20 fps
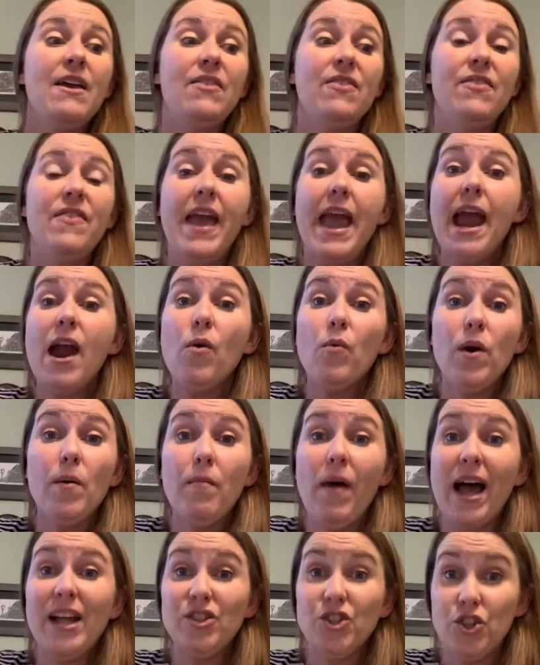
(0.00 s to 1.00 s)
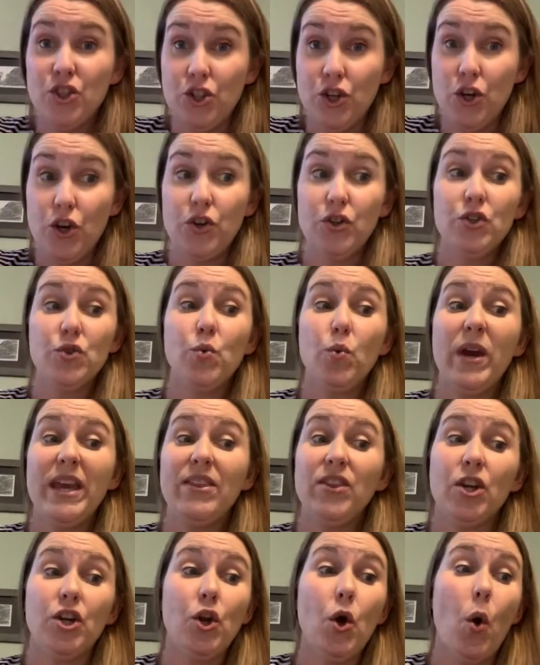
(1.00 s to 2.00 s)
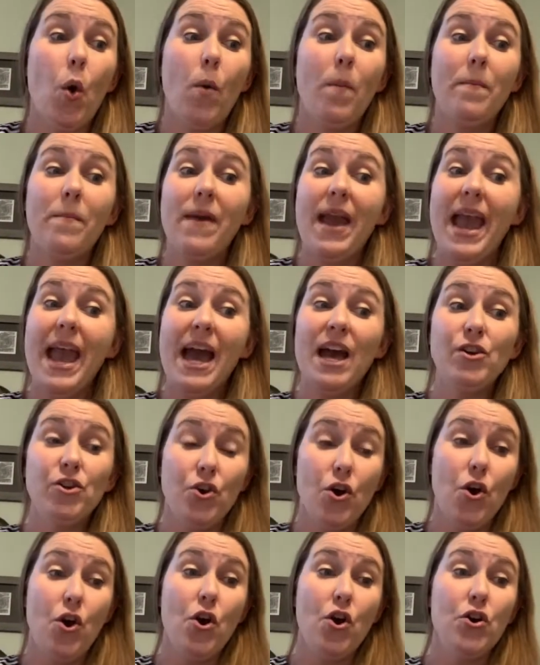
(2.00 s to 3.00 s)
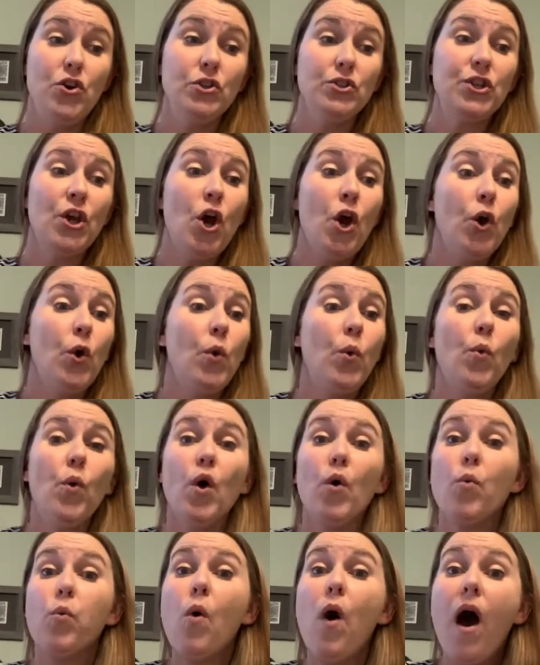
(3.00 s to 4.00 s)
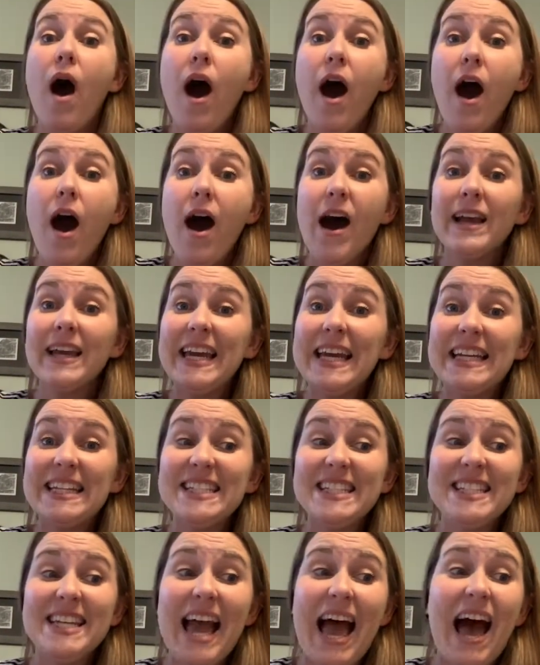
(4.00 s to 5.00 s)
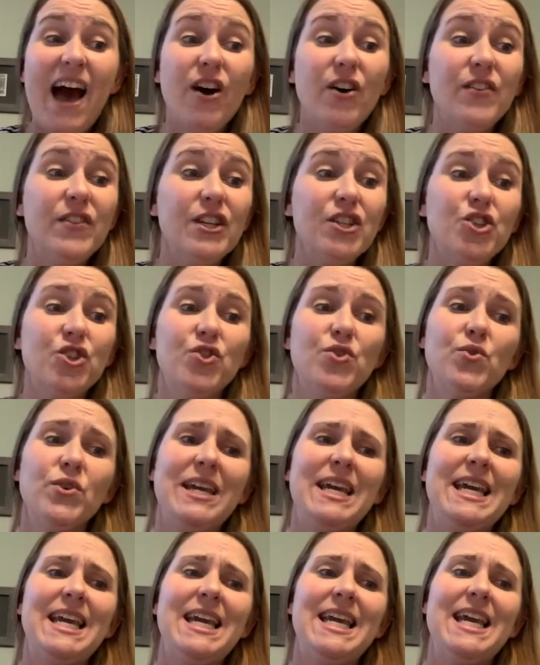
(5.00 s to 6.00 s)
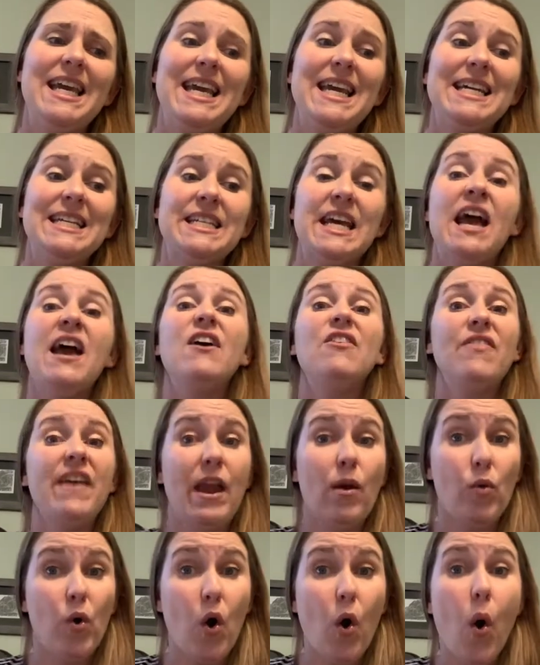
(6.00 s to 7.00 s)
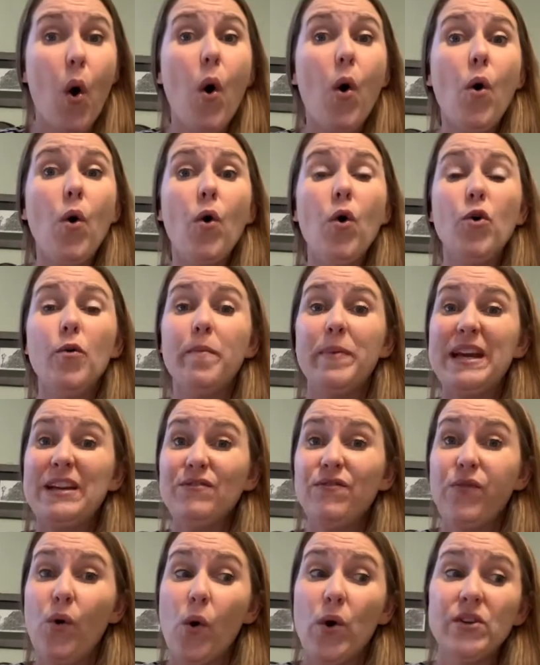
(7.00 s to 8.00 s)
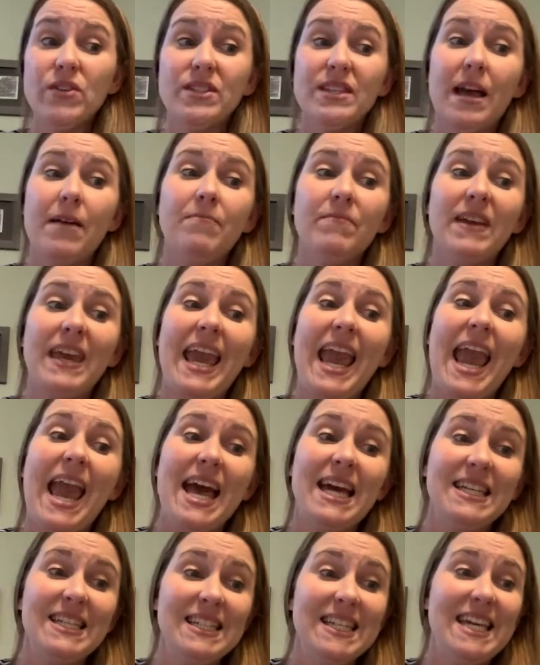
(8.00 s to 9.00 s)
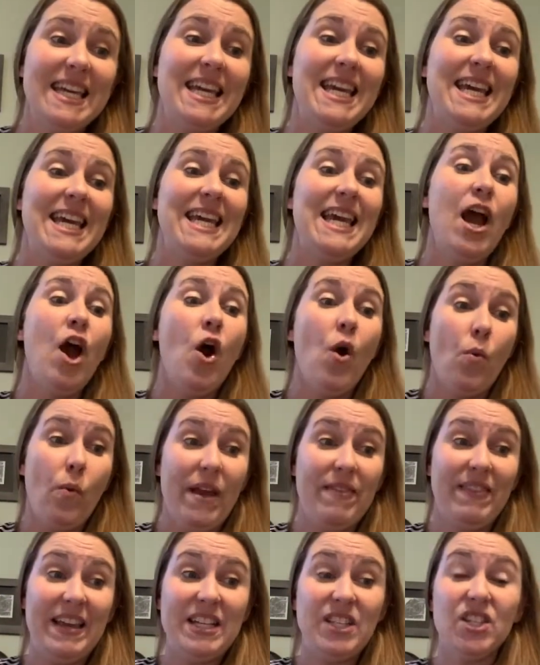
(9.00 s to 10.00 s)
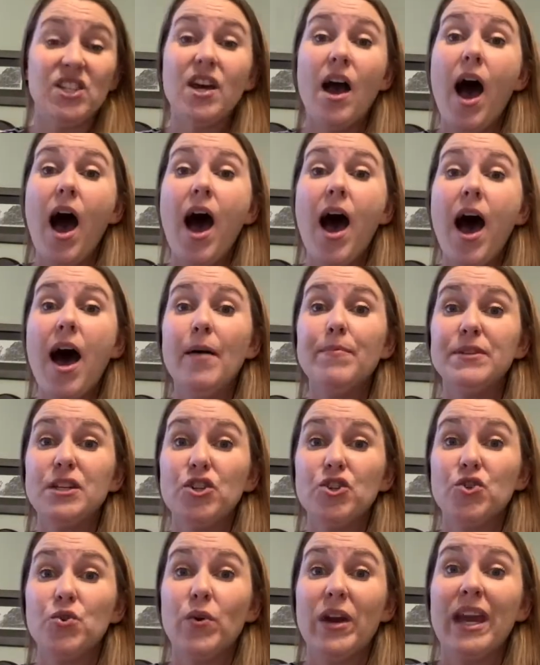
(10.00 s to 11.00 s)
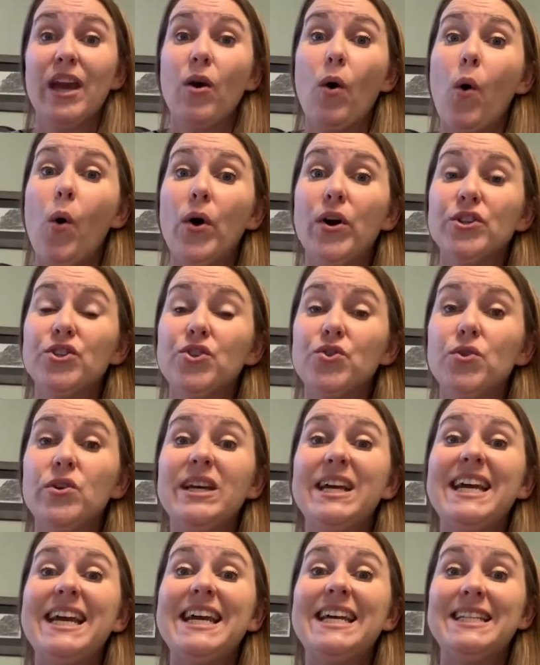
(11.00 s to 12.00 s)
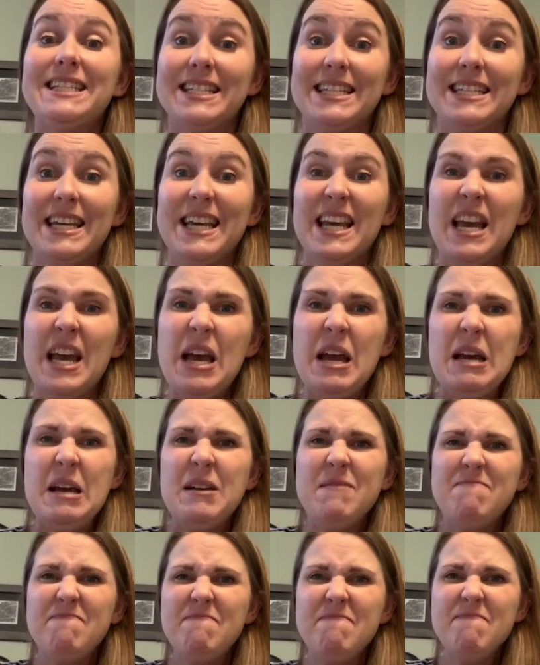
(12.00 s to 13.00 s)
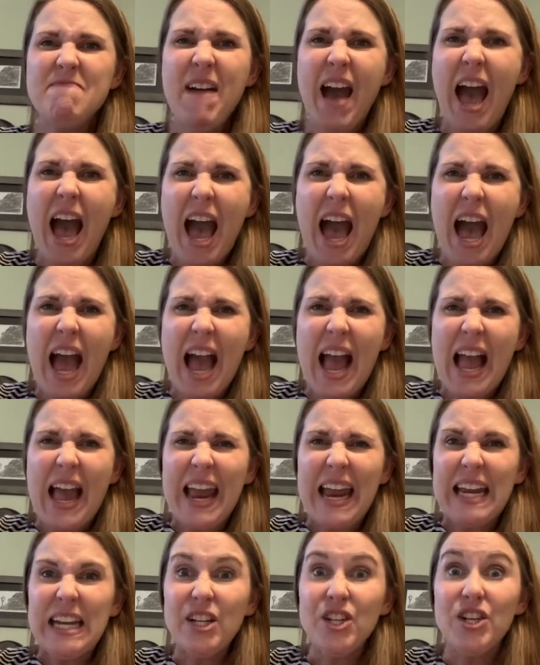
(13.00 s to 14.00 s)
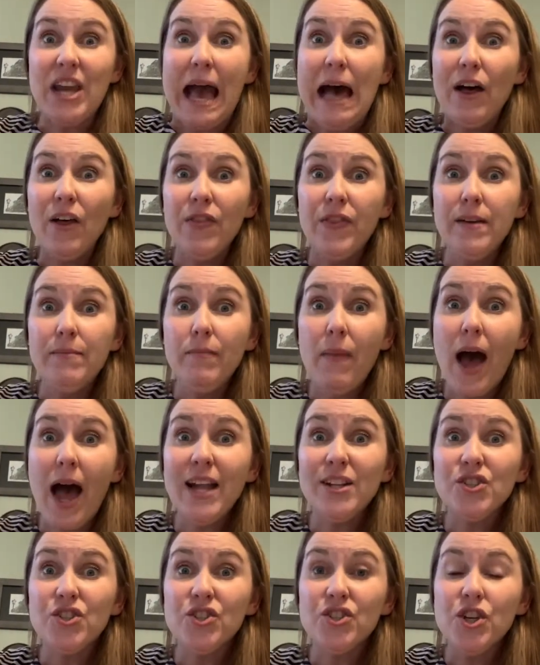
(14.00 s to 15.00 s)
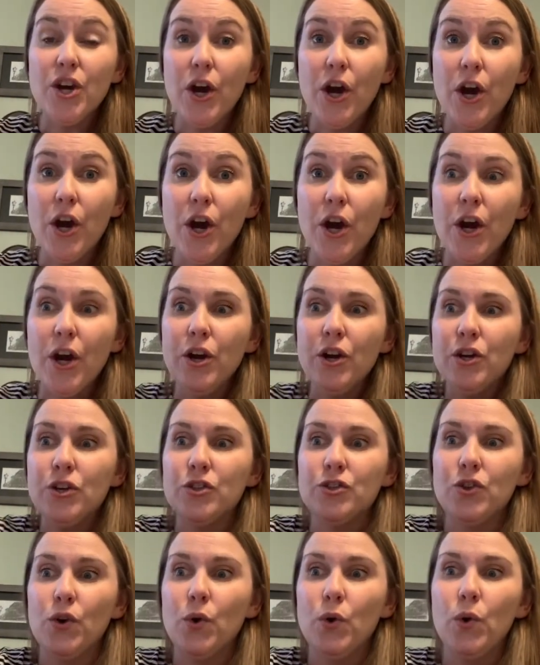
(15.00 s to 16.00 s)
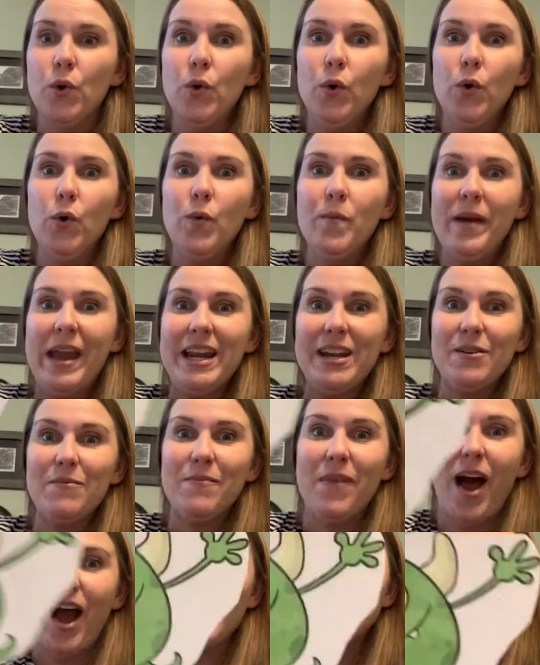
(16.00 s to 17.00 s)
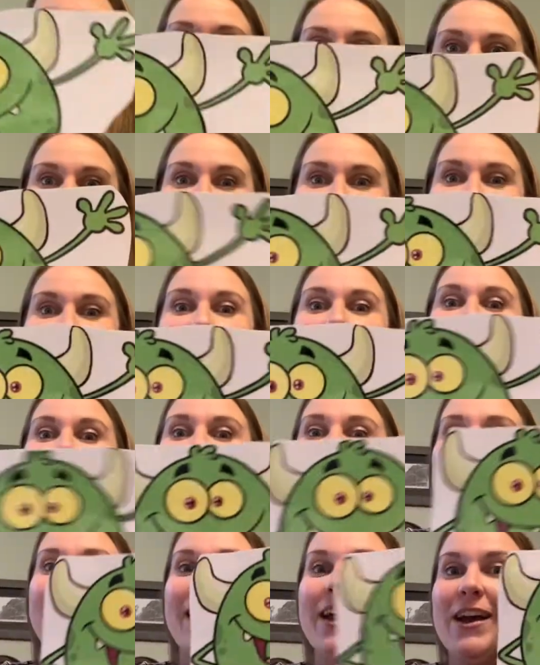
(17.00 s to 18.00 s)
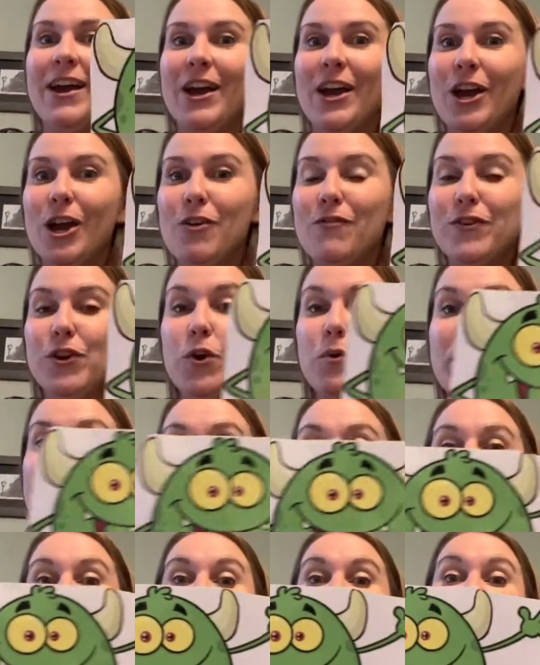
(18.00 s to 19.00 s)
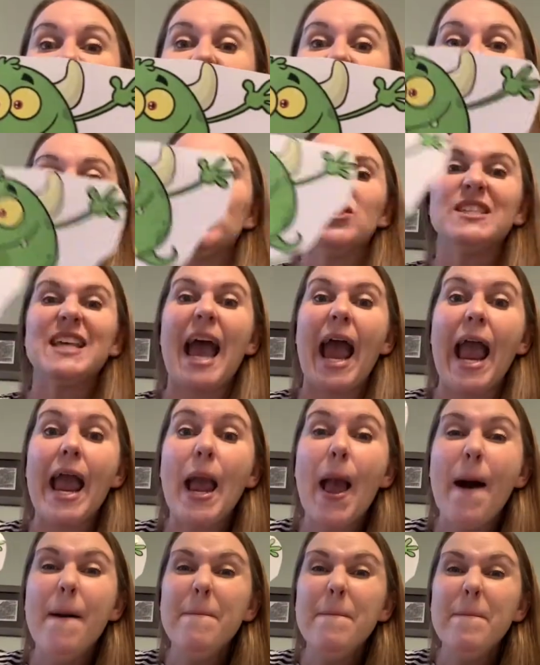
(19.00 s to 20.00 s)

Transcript: There were monsters with no manners who were walking down the street. They were holding some candy when they stopped to trick or treat. Mine! yelled the monster. So who made a monster? If you made a monster, say,